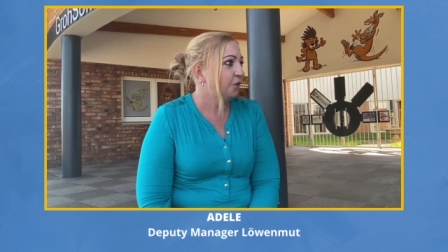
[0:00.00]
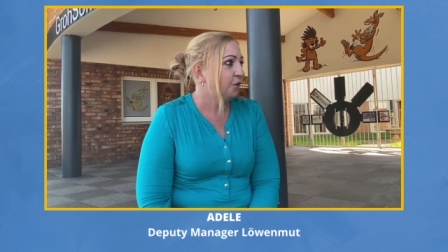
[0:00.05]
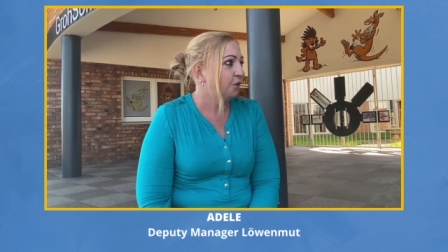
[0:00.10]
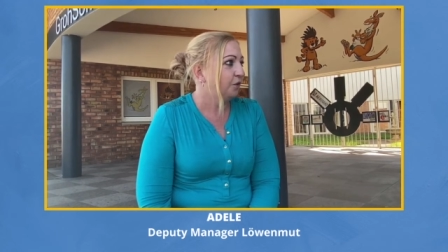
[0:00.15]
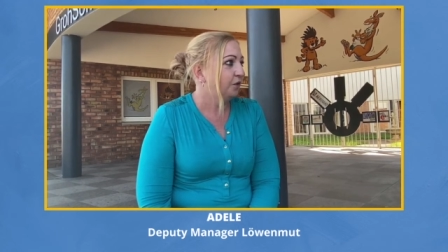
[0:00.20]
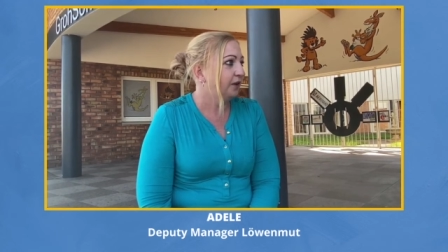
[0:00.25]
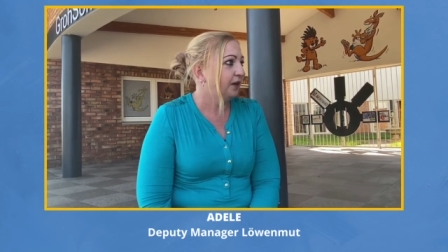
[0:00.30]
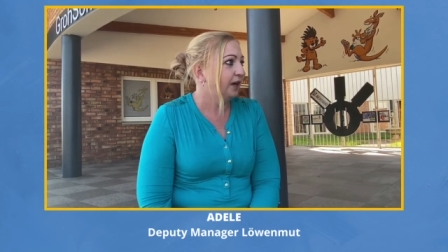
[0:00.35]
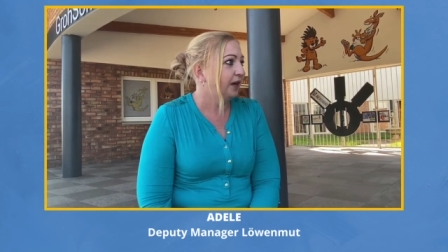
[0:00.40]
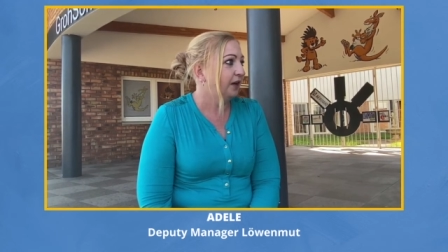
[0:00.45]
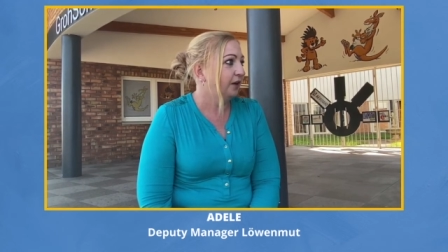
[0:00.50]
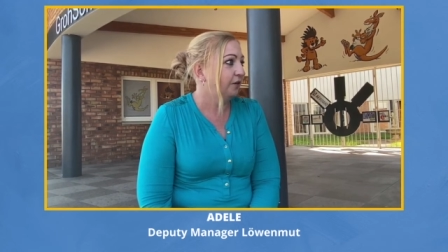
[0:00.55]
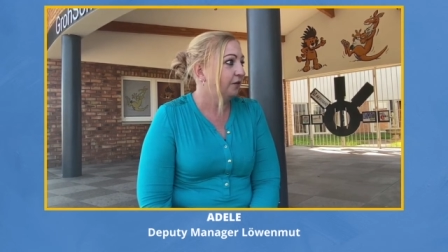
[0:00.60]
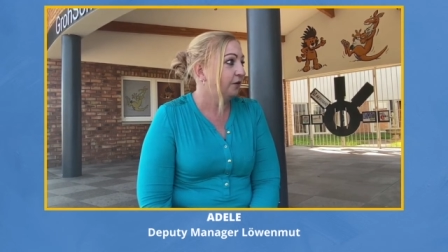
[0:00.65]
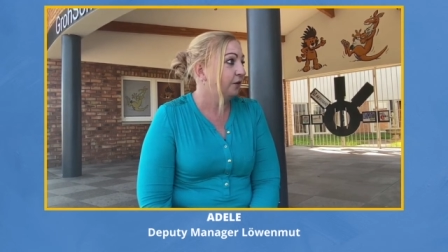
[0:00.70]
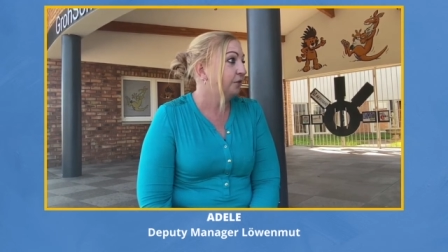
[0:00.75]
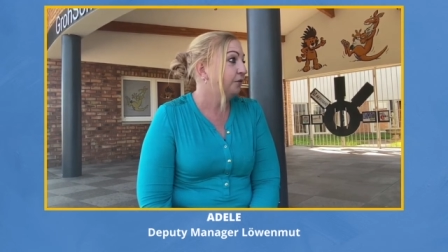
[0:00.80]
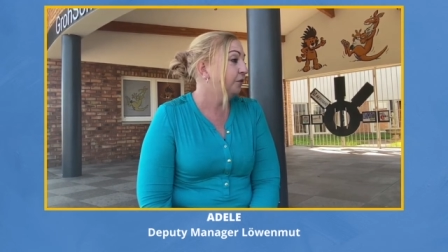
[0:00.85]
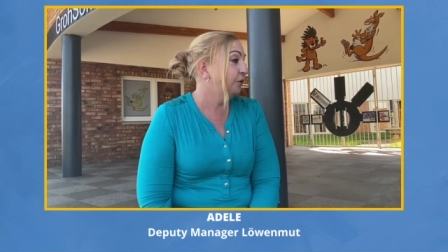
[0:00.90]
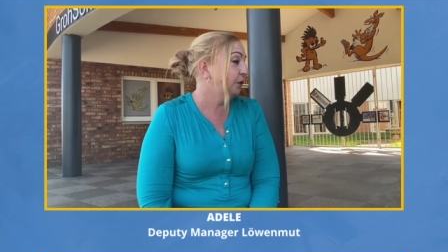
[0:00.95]
for the
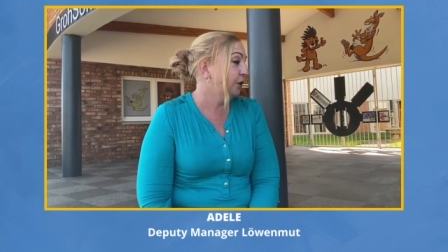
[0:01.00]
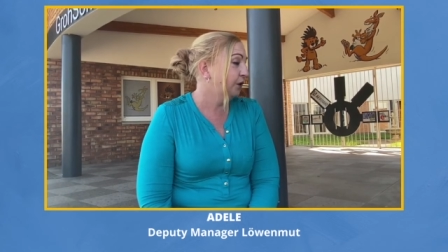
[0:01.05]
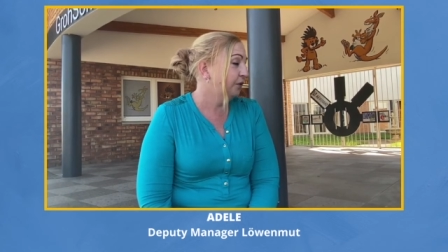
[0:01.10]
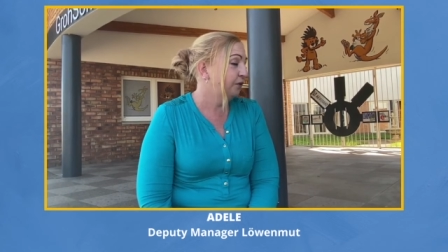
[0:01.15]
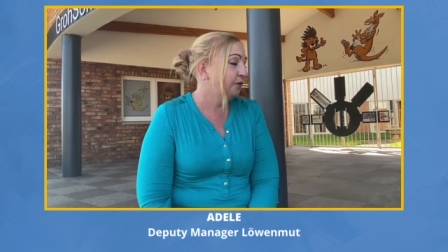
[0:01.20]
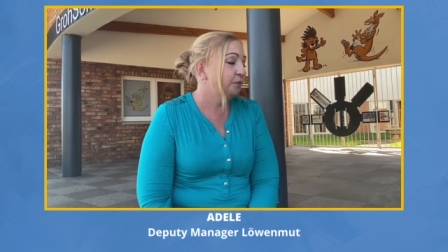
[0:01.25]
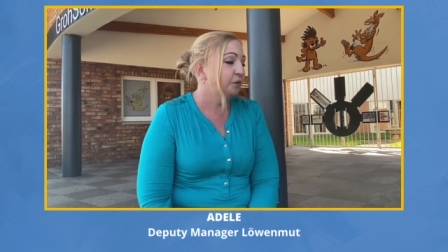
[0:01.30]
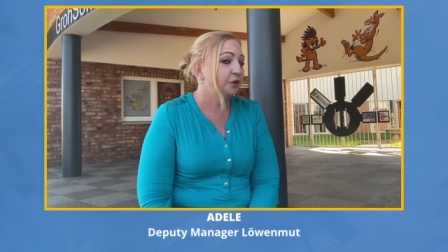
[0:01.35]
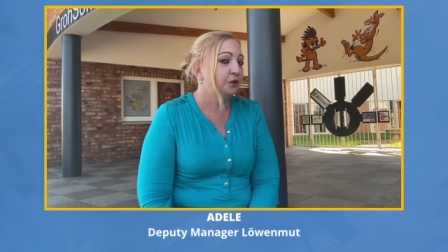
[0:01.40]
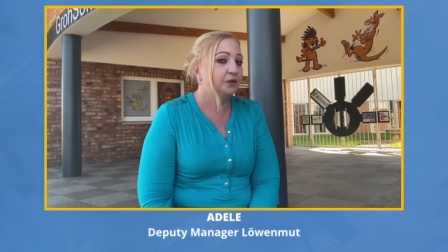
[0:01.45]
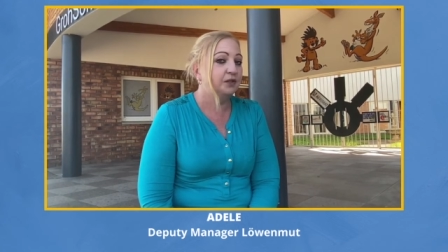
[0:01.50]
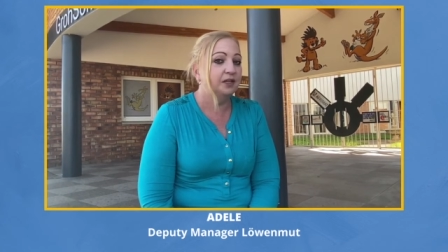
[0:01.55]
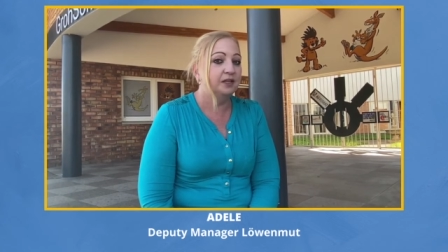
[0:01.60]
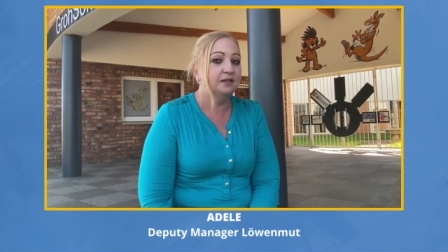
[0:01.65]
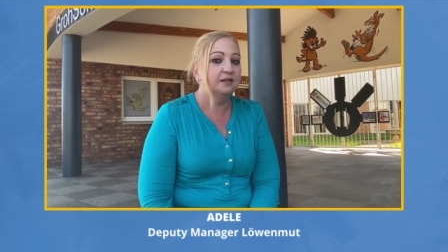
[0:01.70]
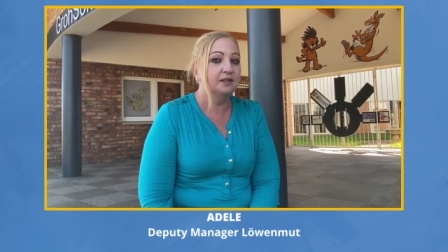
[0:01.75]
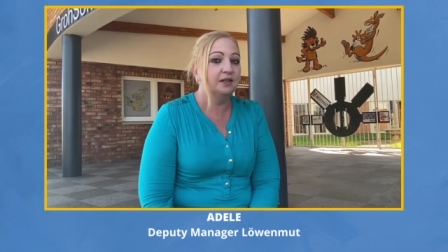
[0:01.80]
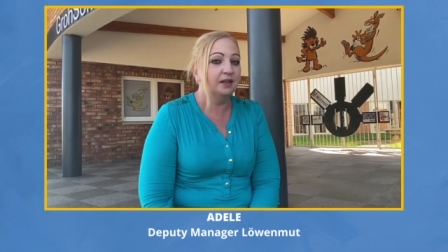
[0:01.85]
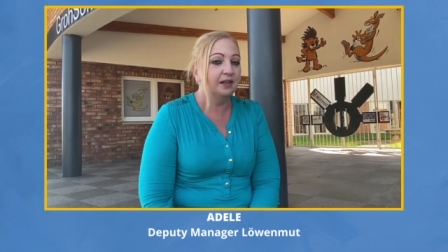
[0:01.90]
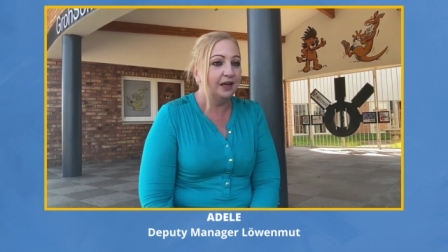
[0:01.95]
kangaroo for Löwenmut
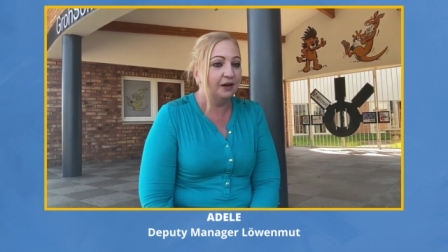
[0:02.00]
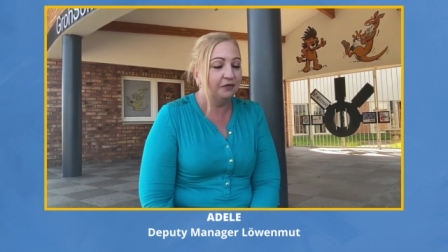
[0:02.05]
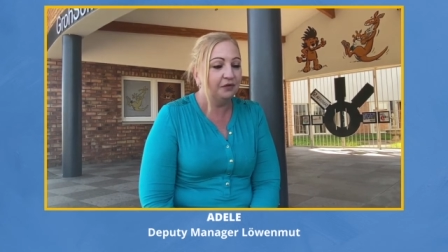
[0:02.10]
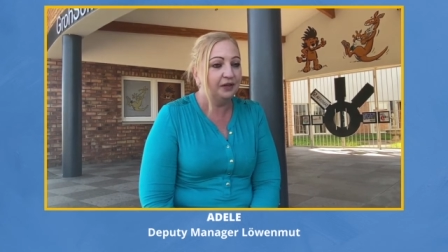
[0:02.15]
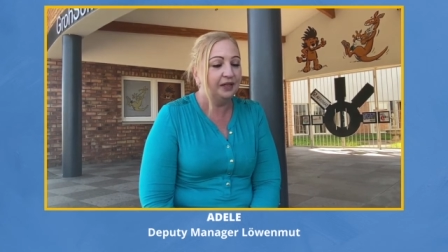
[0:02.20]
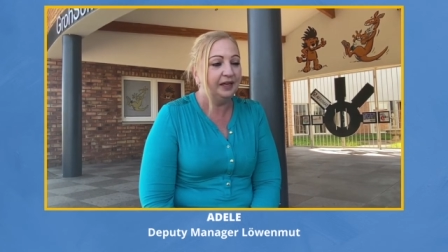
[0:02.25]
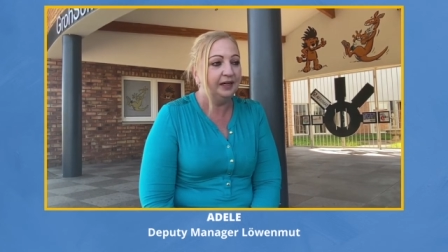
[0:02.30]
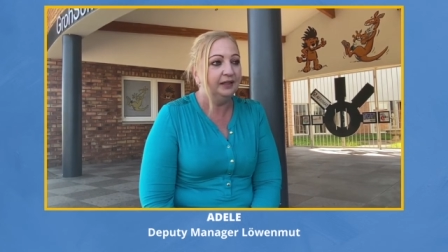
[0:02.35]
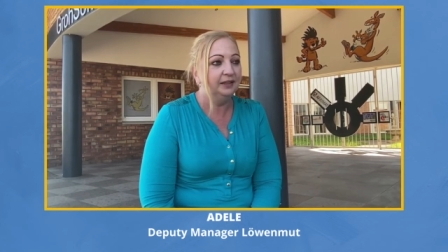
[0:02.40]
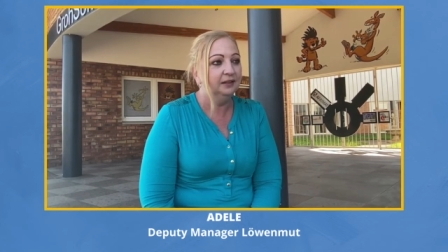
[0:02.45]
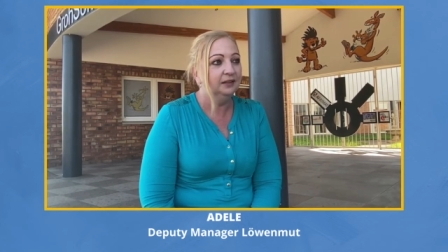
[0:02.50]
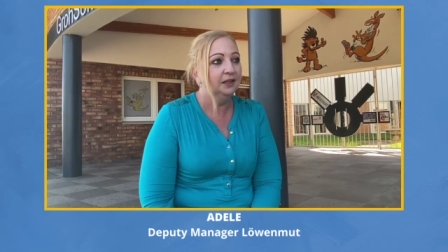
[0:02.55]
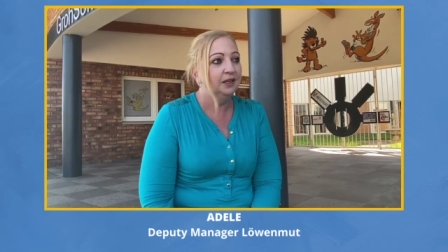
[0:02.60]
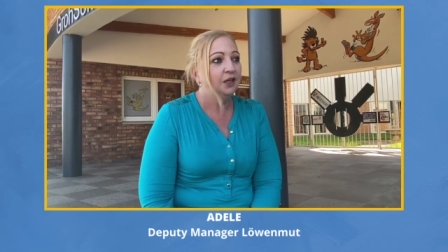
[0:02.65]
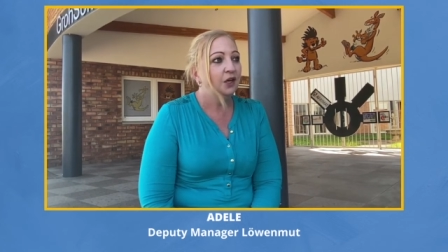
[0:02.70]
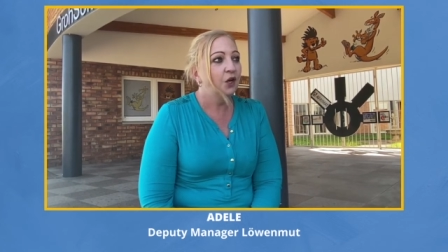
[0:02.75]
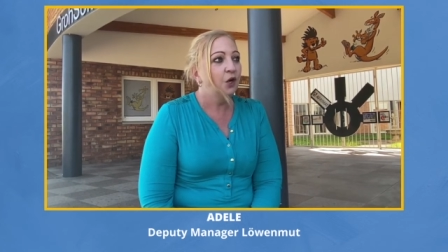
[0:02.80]
in South Africa.